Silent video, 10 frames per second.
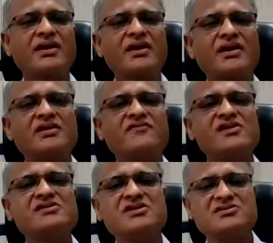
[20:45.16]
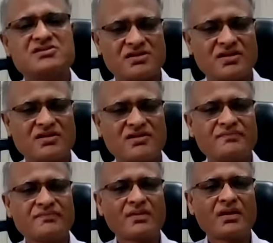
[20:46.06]
They can leverage digital.
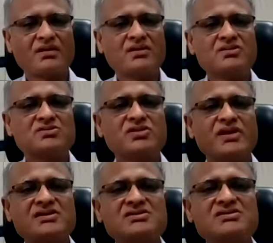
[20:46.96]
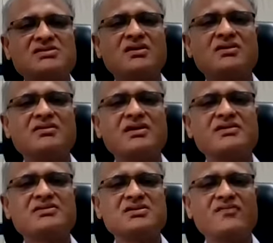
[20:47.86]
That is
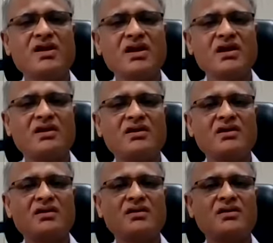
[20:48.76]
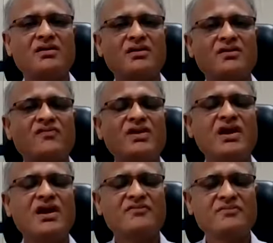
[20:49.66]
the way
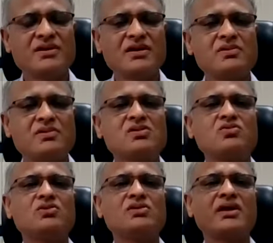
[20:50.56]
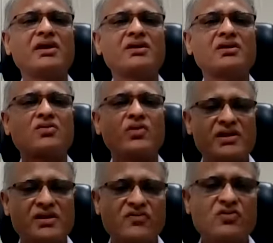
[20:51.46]
we have been able to take
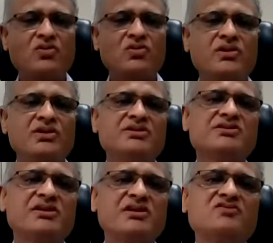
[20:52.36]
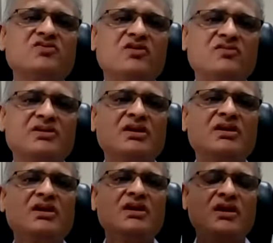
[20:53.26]
quite a few initiatives forward.
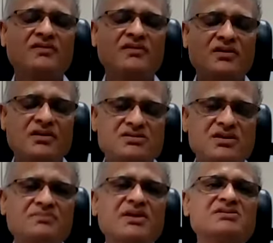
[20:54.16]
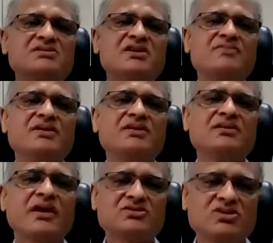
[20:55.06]
Some things have
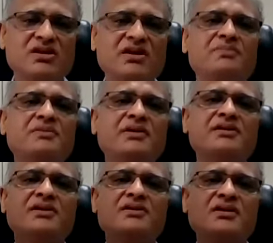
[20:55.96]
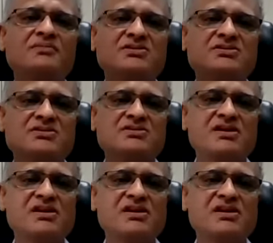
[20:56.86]
been actually implemented in our business